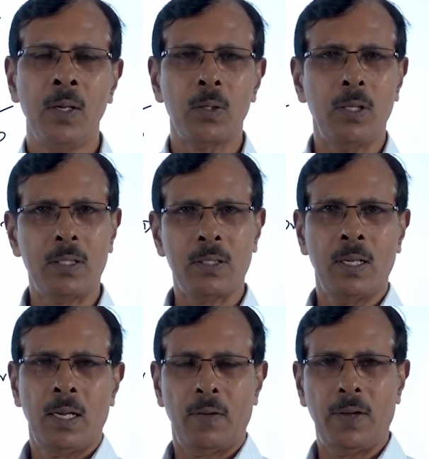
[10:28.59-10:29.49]
So
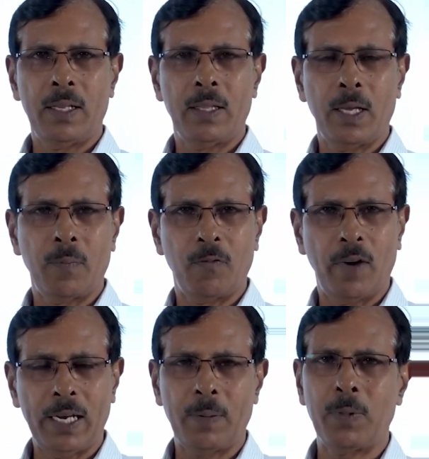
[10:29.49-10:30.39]
this, when they
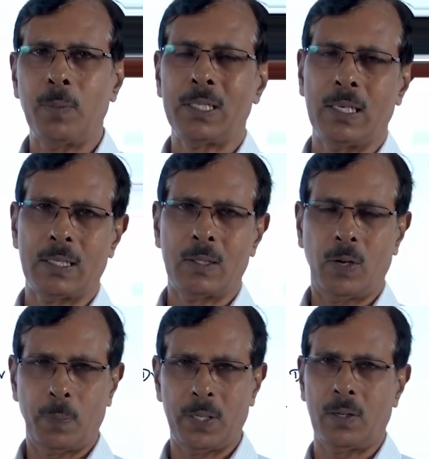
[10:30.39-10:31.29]
wind up the business
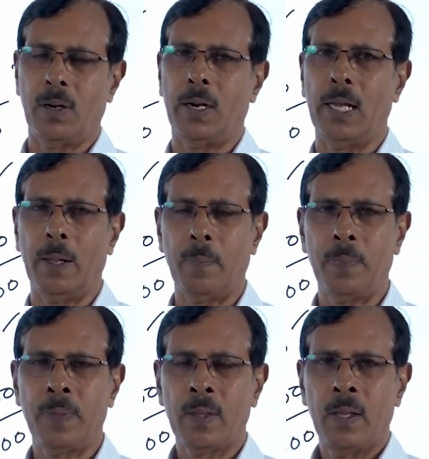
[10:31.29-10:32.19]
on a particular day,
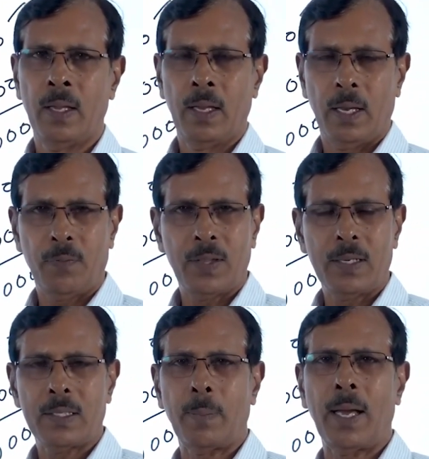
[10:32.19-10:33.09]
if there
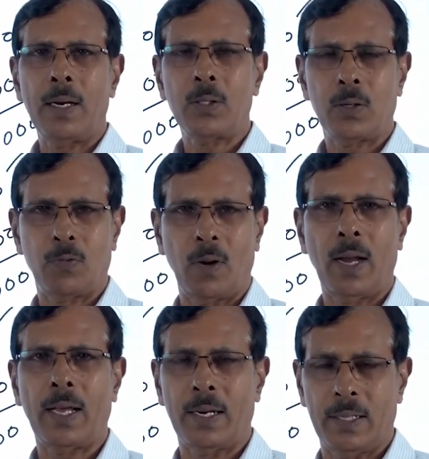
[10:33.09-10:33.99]
is a balance of 1
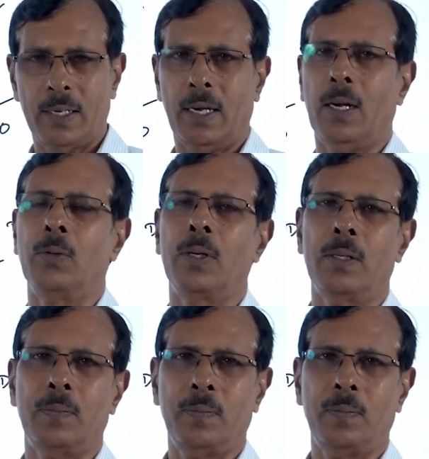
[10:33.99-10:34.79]
lakh in that account,